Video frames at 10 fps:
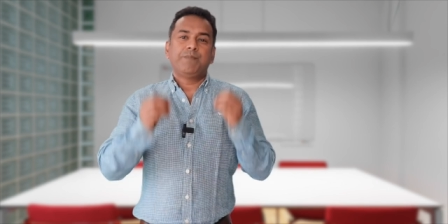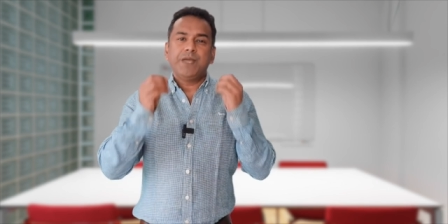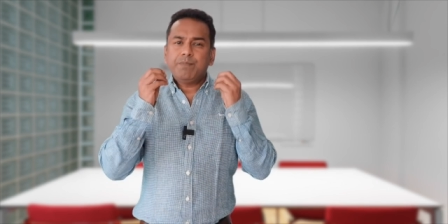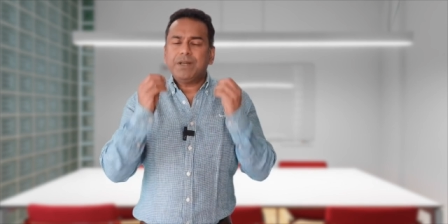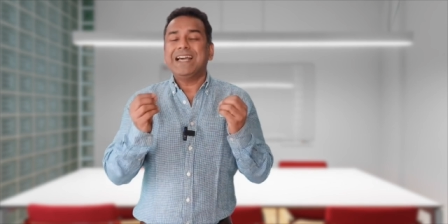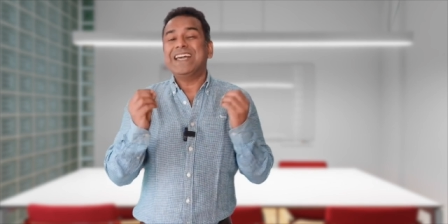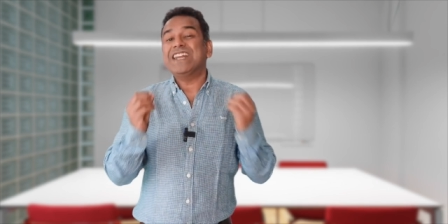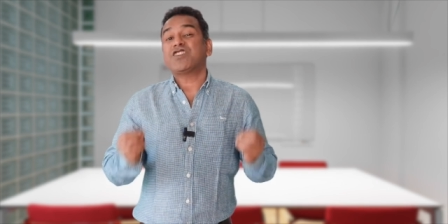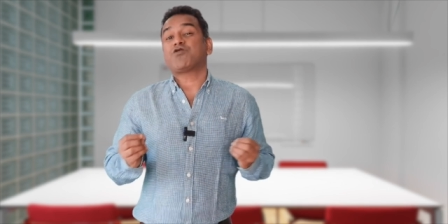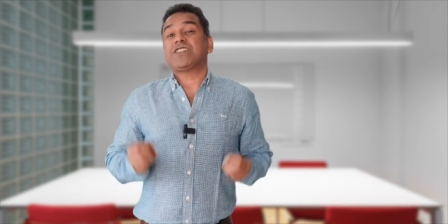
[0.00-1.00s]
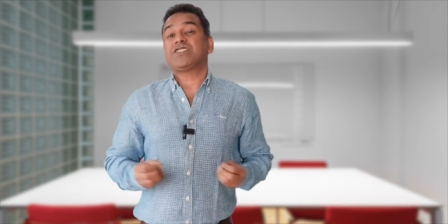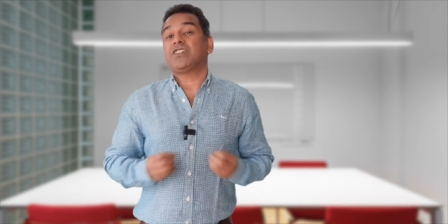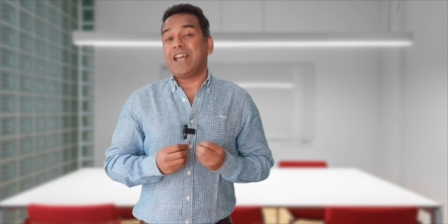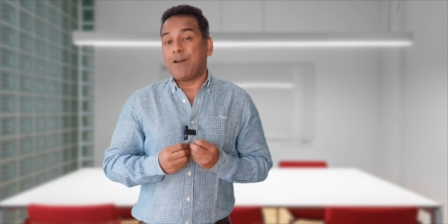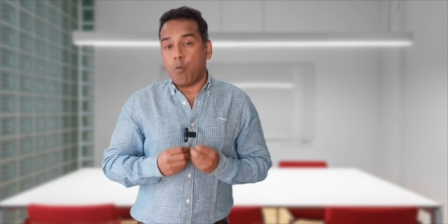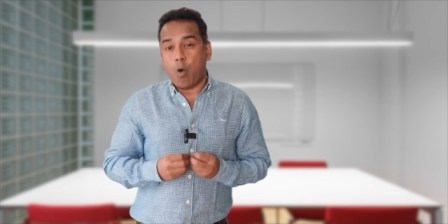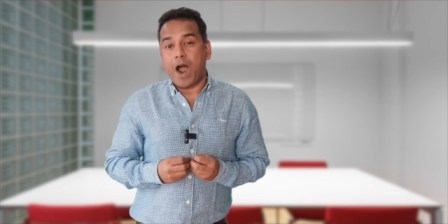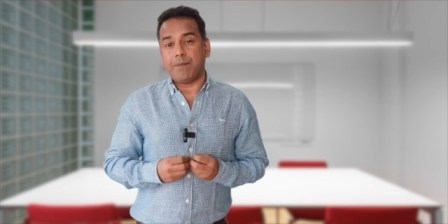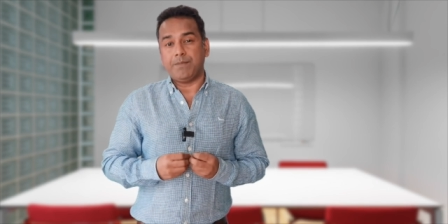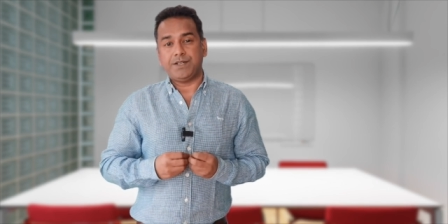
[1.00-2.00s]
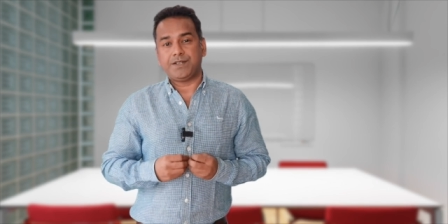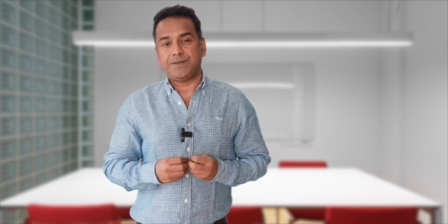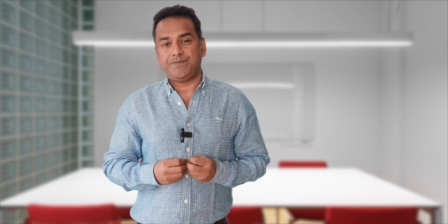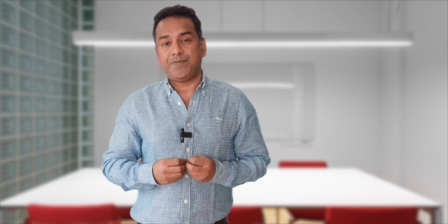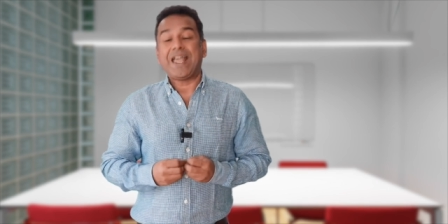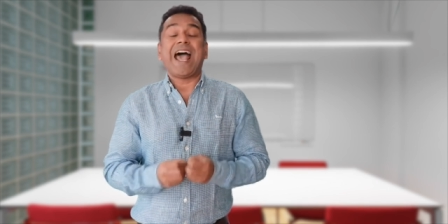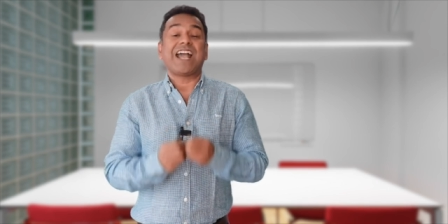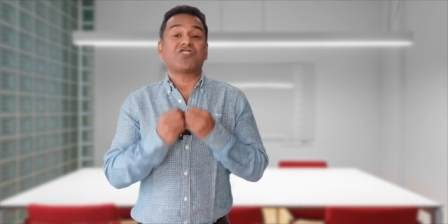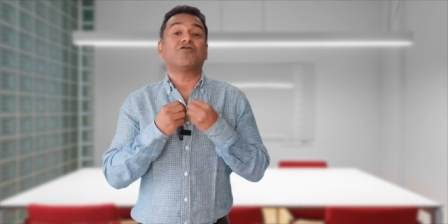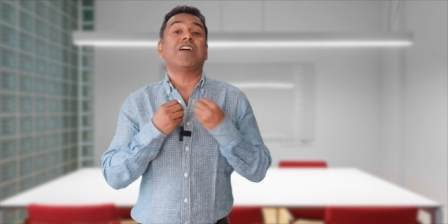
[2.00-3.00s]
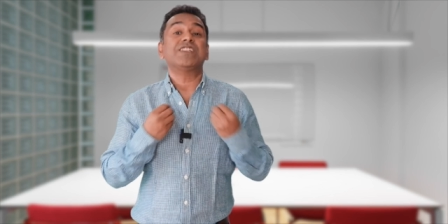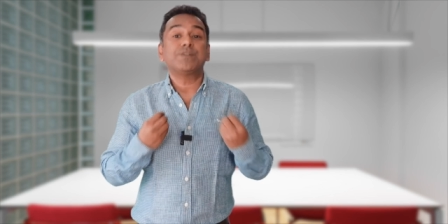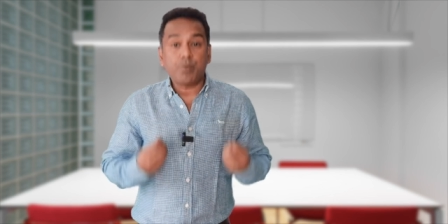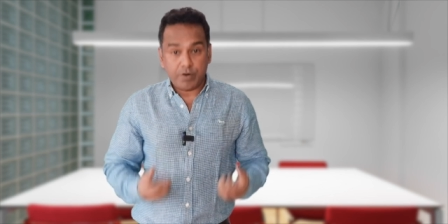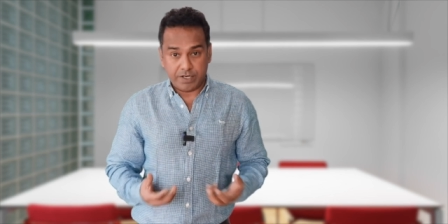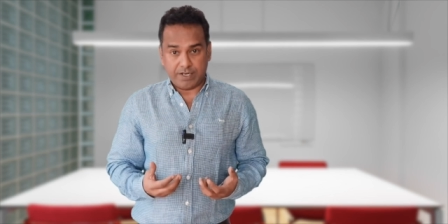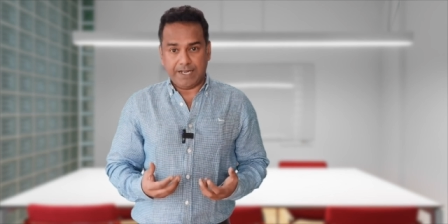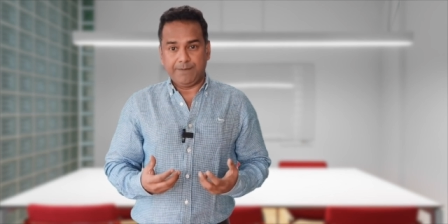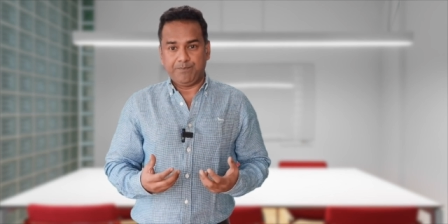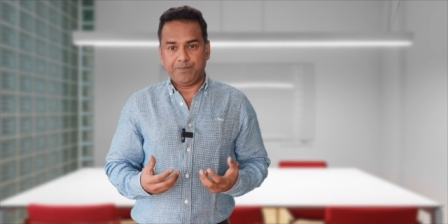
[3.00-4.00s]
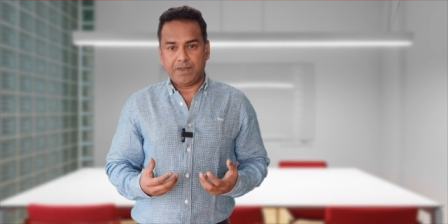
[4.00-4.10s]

People in a trusted environment act transparently,